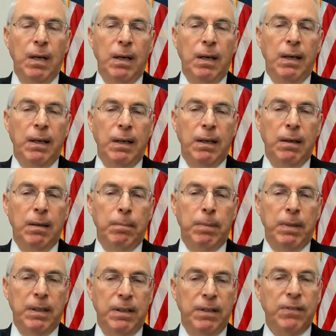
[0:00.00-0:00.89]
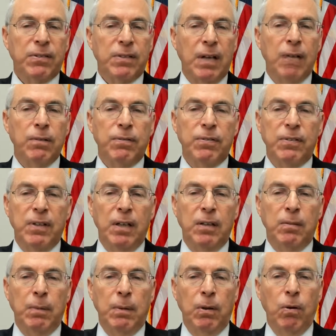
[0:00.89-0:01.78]
But this kind of
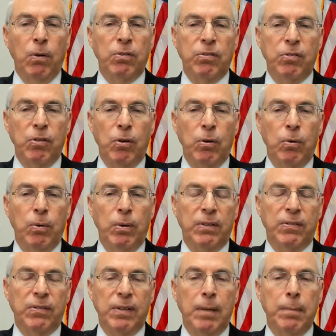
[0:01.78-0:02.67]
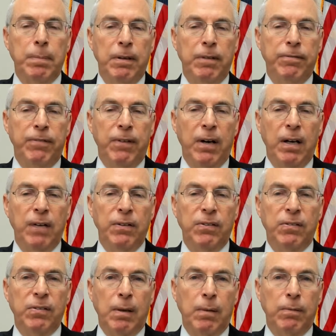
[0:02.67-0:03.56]
statement also
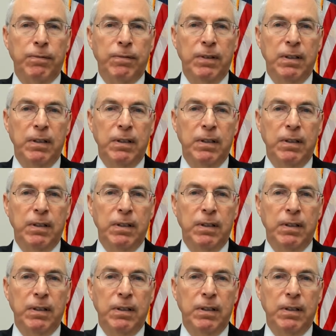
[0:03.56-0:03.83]
exemplifies some of